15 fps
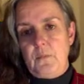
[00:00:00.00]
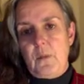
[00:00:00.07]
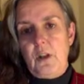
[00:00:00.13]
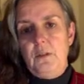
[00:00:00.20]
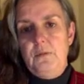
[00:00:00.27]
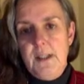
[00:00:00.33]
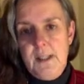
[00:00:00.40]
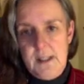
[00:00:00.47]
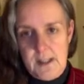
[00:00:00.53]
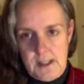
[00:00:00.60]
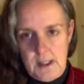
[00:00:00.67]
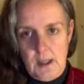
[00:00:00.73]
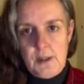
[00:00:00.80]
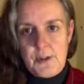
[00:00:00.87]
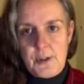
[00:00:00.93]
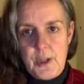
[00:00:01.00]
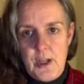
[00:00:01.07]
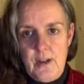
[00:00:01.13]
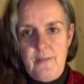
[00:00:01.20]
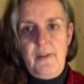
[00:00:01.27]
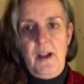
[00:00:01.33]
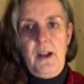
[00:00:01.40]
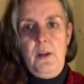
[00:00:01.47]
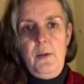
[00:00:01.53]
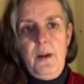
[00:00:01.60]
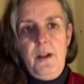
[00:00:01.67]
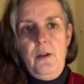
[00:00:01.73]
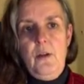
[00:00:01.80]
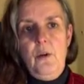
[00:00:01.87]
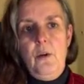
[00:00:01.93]
really start to evaluate
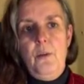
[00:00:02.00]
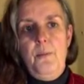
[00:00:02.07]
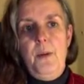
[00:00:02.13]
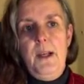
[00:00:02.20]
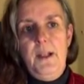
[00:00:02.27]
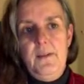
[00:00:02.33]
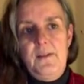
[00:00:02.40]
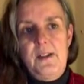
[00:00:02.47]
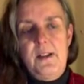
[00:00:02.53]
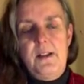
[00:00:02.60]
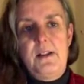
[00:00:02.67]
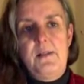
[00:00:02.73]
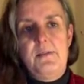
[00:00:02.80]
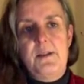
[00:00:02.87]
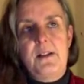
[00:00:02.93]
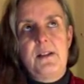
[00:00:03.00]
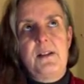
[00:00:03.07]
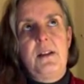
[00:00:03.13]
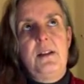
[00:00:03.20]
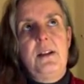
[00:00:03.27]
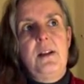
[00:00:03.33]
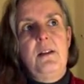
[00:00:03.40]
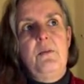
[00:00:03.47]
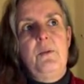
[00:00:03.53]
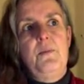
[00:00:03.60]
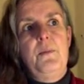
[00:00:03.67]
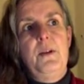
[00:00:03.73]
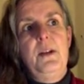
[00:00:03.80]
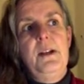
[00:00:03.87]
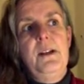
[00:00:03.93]
your belief systems. Because I think with
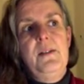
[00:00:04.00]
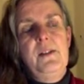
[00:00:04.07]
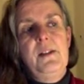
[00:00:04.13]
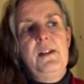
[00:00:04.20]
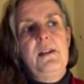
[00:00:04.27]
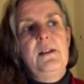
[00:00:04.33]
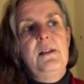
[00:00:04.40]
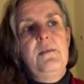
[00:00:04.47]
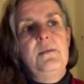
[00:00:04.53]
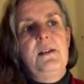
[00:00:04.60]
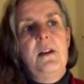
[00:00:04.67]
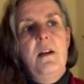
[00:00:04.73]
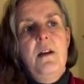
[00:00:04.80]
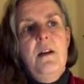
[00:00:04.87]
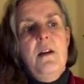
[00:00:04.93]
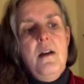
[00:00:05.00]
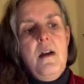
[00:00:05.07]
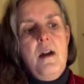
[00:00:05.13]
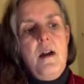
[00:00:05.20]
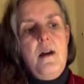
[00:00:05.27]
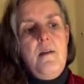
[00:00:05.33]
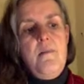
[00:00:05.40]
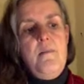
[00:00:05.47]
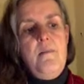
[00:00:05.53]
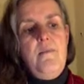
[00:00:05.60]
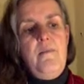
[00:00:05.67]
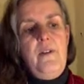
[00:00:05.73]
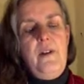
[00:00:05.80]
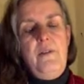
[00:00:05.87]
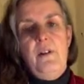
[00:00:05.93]
belief systems,
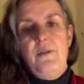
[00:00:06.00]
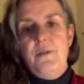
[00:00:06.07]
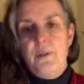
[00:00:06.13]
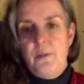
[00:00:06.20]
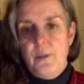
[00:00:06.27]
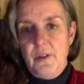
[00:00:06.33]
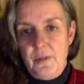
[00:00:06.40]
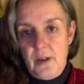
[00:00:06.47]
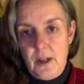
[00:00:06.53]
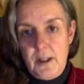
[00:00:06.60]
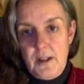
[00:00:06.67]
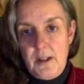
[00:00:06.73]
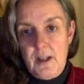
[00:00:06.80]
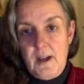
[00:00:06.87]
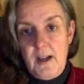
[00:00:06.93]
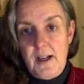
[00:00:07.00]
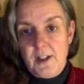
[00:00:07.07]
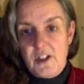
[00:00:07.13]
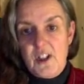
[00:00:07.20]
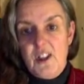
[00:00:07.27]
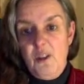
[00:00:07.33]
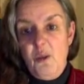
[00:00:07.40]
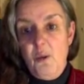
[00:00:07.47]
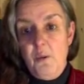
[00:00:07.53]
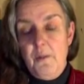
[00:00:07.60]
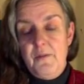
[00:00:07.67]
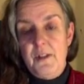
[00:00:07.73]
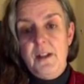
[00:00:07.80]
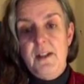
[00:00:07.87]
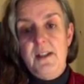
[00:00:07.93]
very often we find that actually all we've
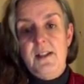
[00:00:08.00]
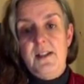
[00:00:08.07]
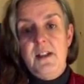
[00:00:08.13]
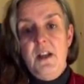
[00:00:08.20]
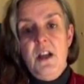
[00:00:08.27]
done is